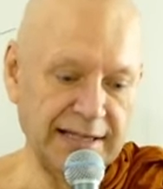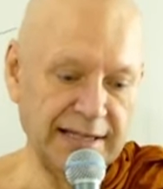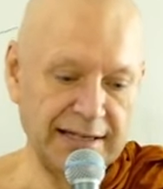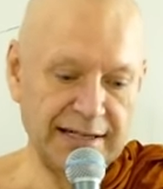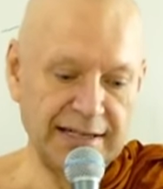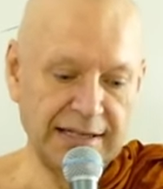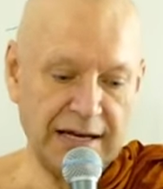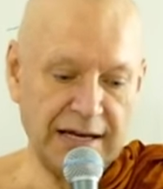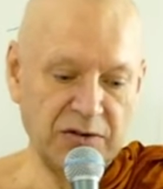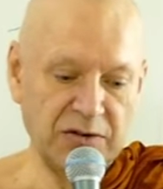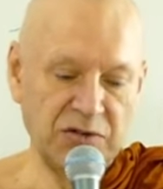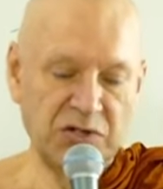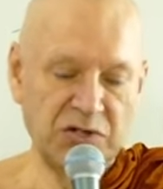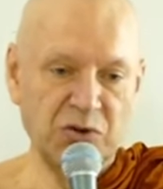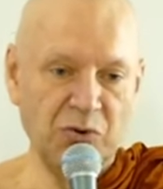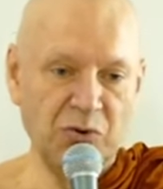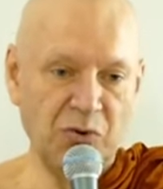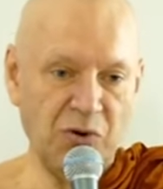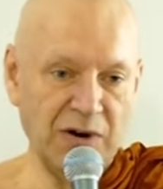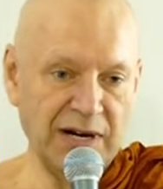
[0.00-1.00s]
It is kind of
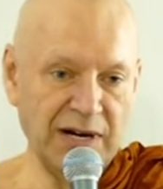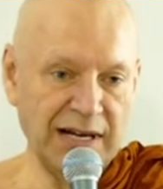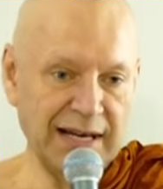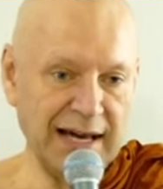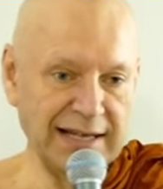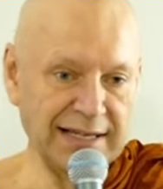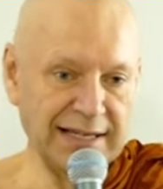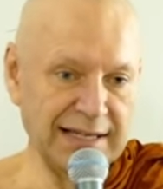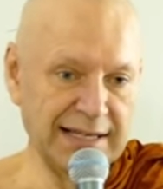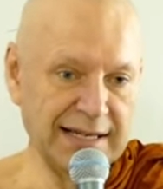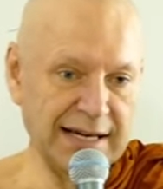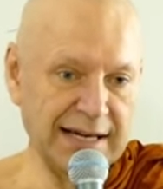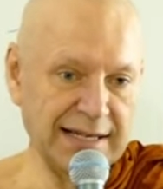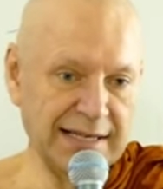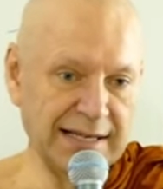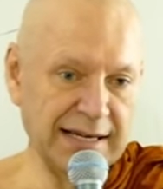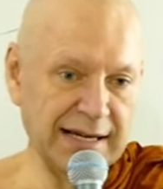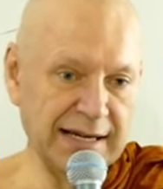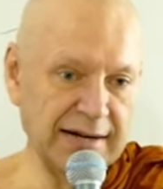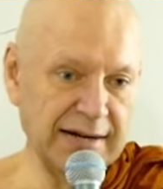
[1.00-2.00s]
sordid, as it says
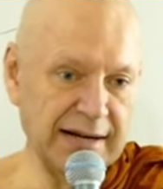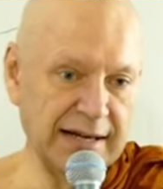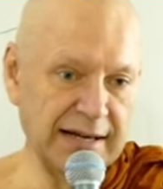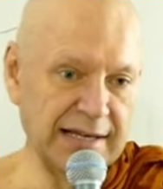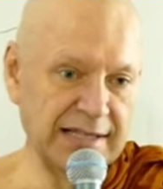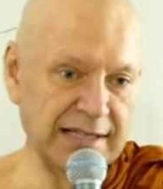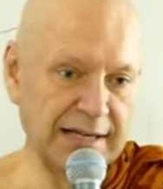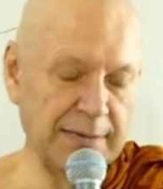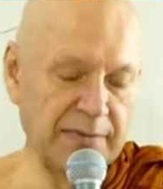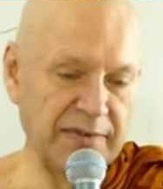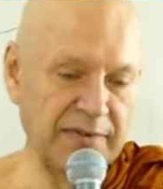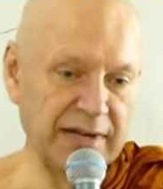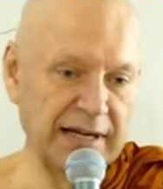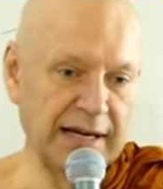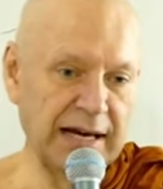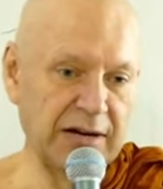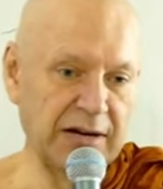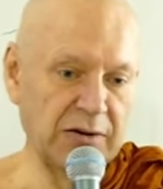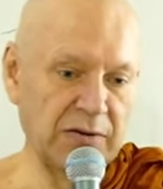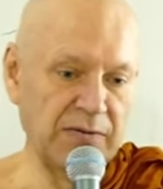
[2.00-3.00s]
here. There's something
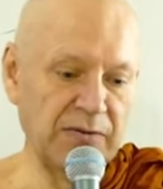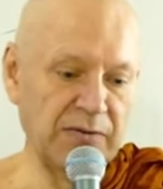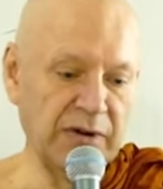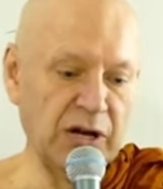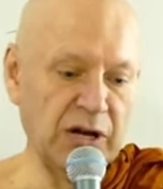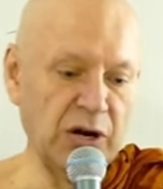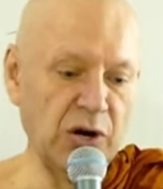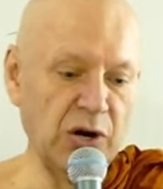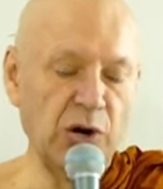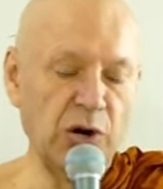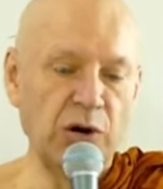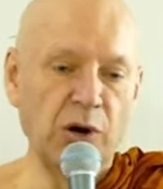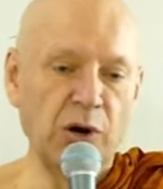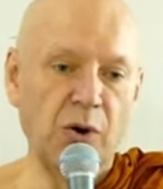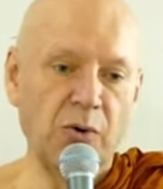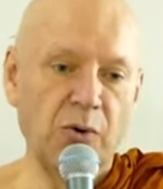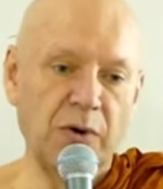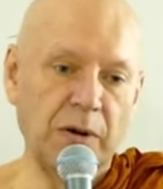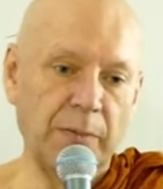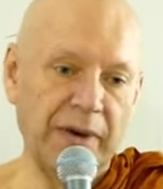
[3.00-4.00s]
kind of
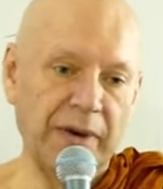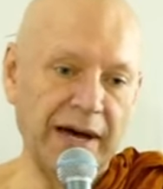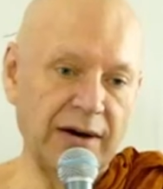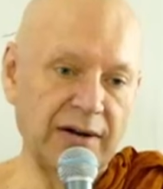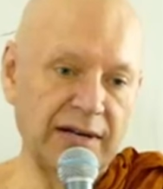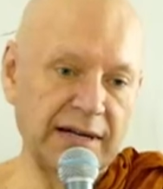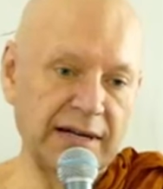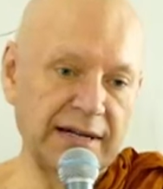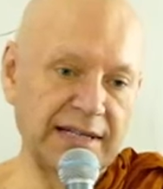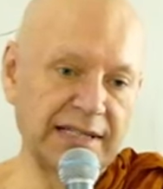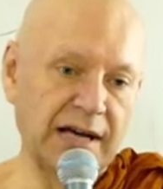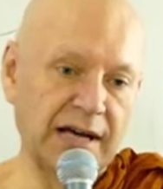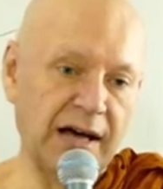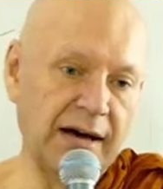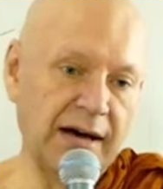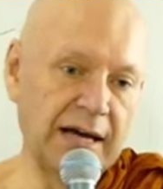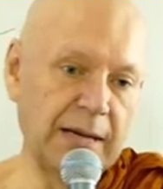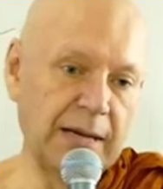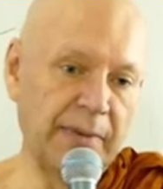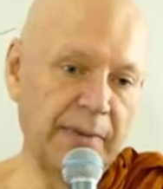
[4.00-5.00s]
low about it. There's a
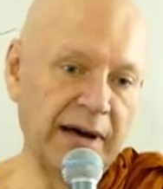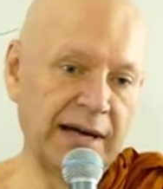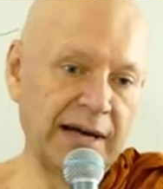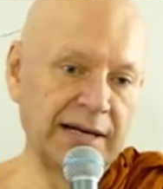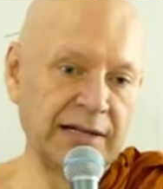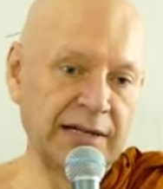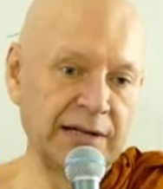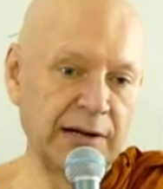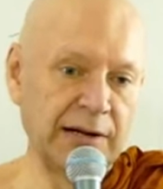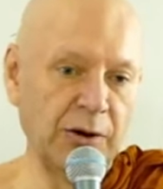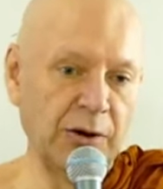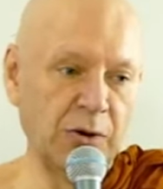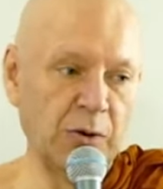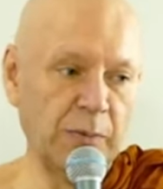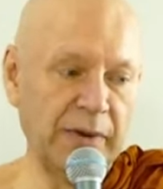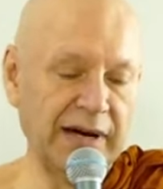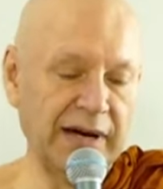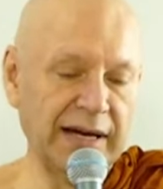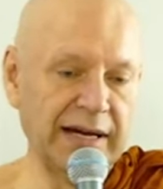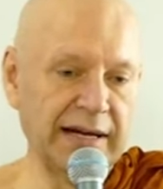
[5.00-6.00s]
high mind and a low
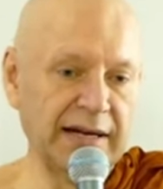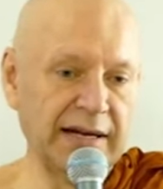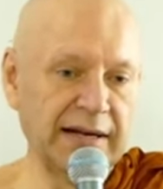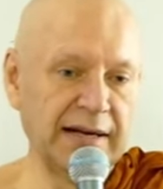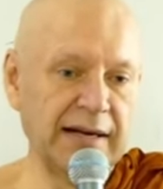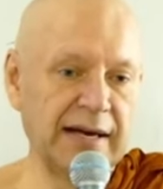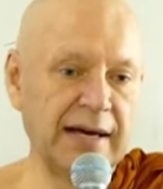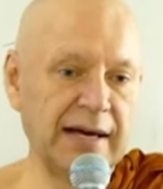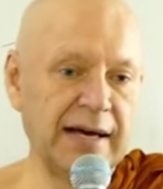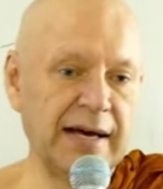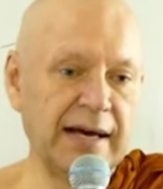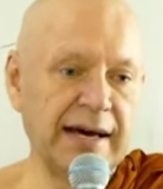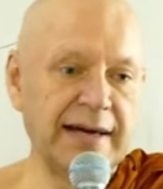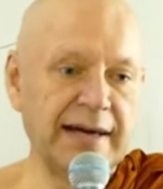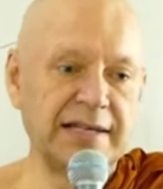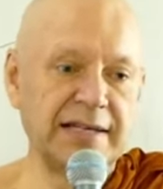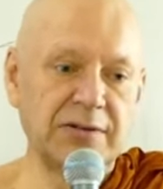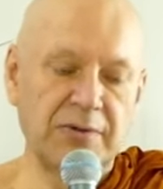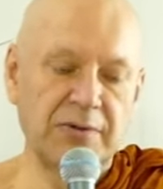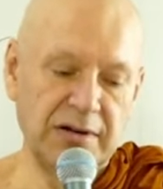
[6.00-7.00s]
mind. And
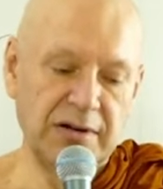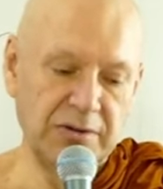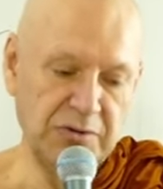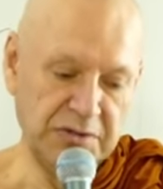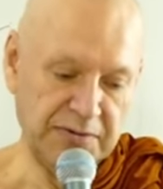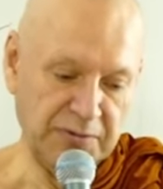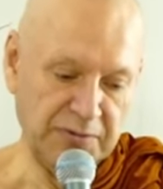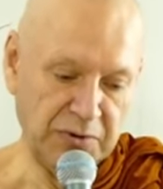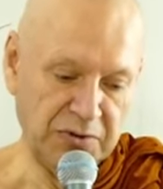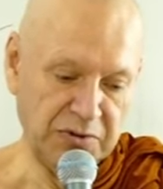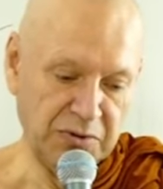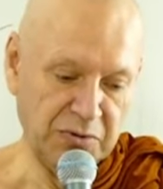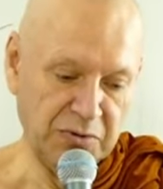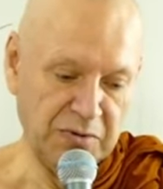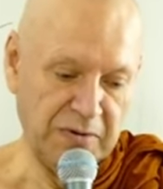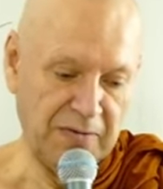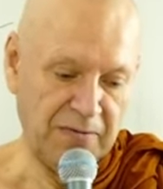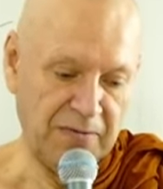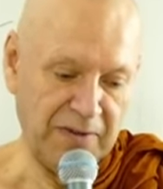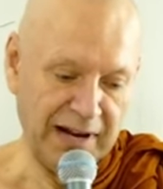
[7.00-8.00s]
it's quite useful to
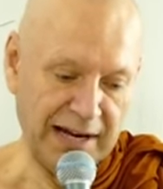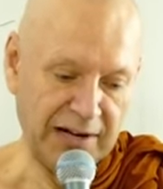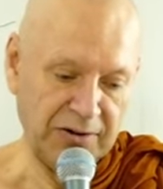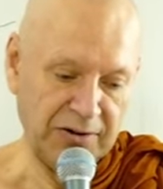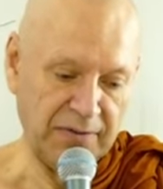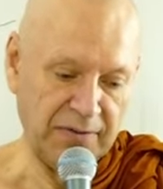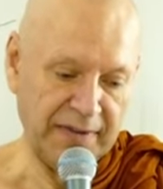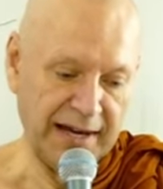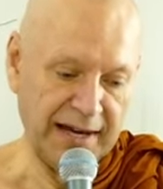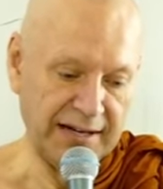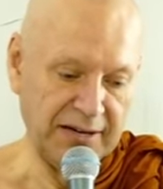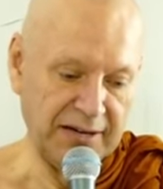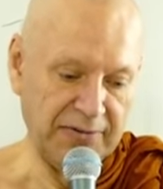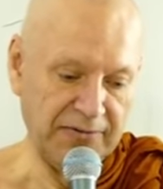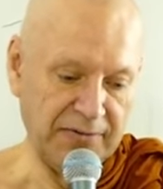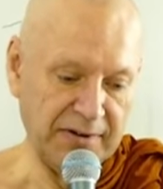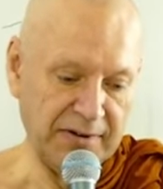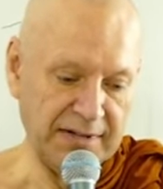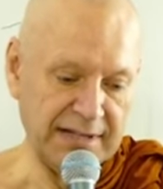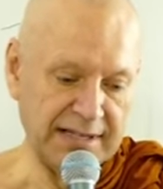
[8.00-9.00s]
reflect on that
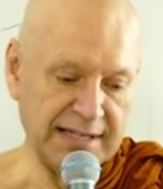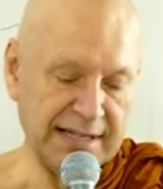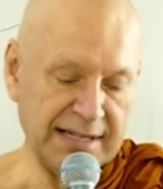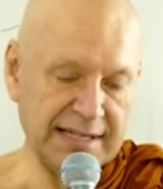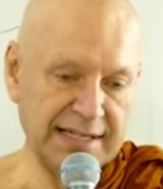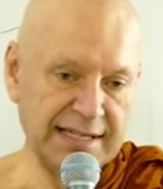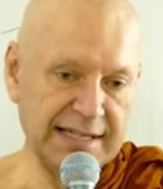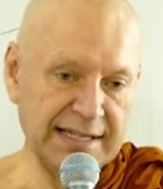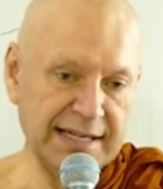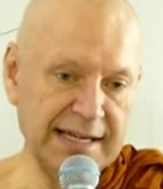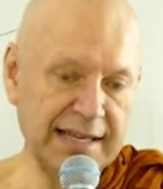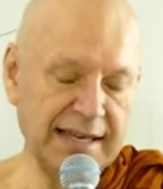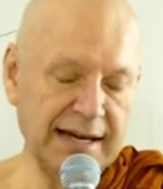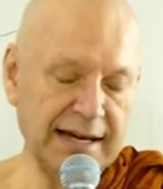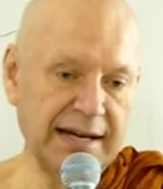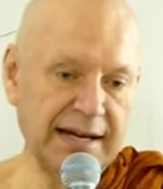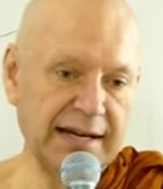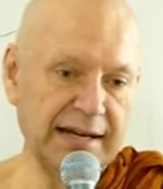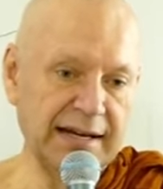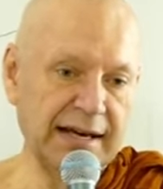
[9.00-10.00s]
difference and see
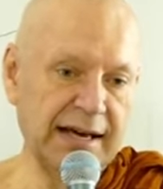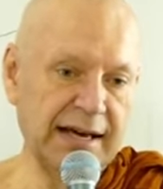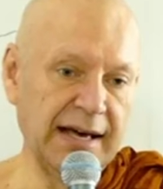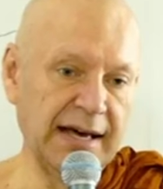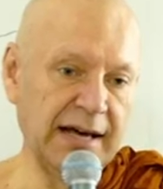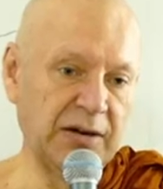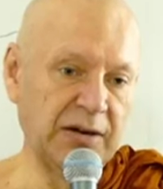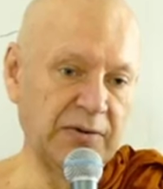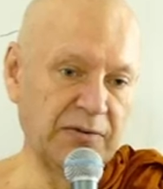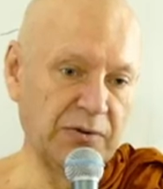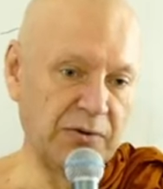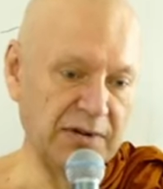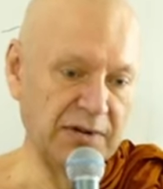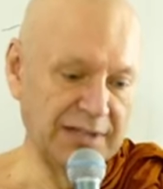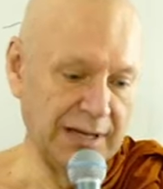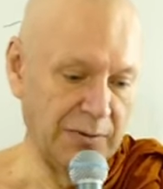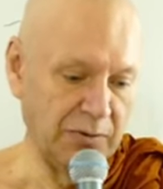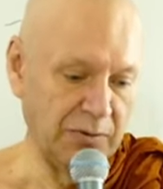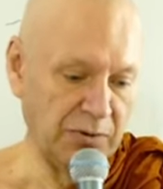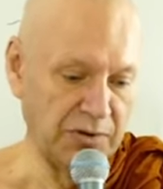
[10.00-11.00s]
that. And of course,
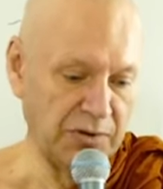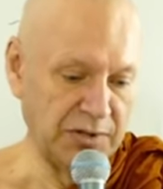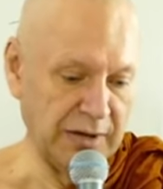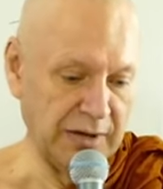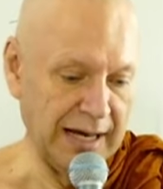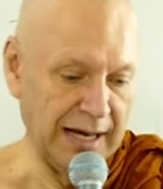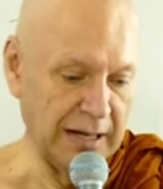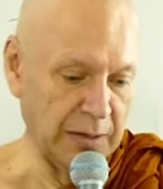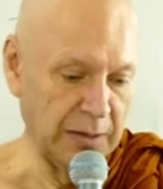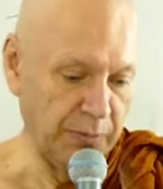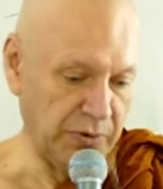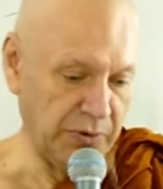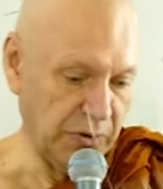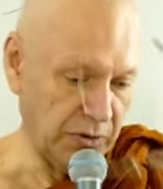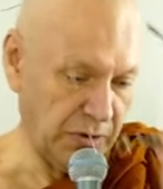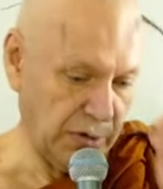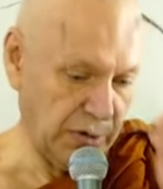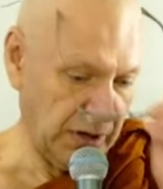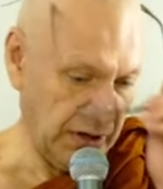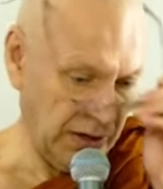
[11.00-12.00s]
that will also help
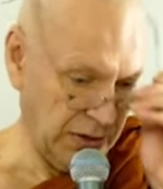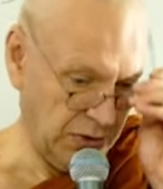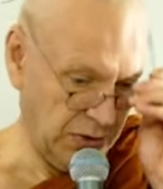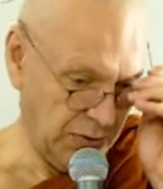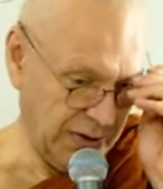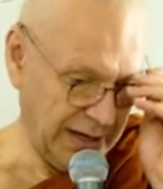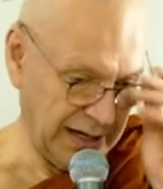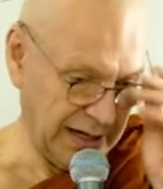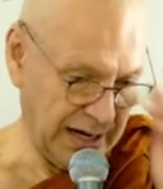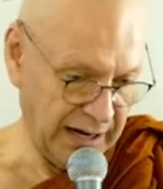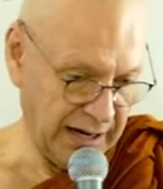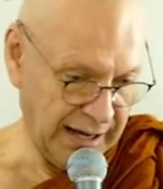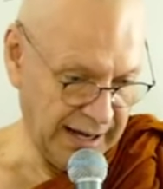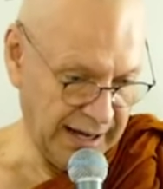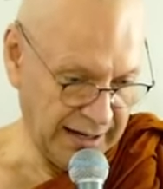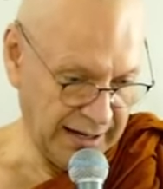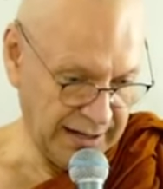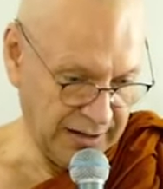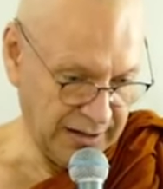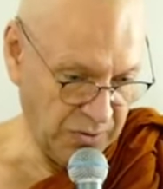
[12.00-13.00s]
you to
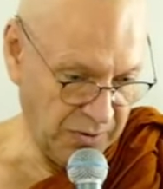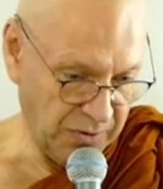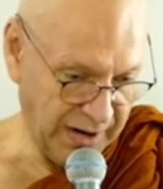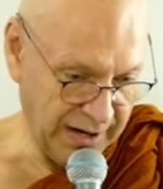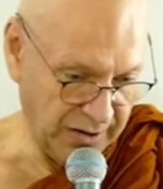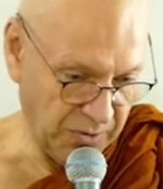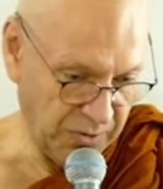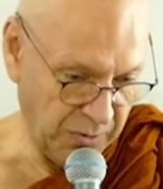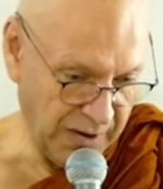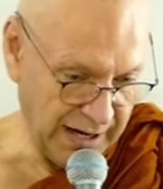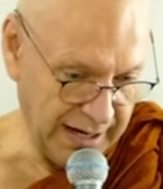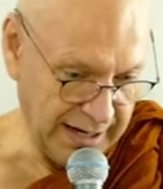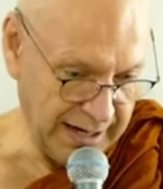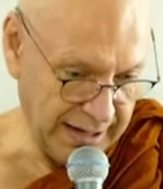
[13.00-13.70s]
incline in the right way.